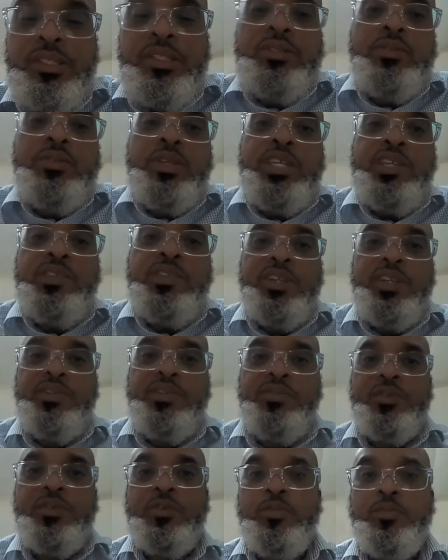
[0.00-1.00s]
So even
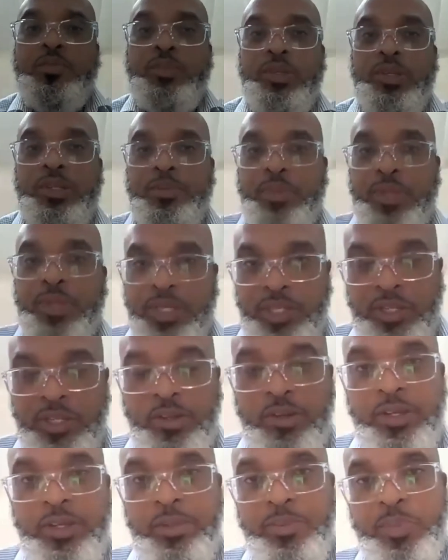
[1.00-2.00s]
if you put the patient on a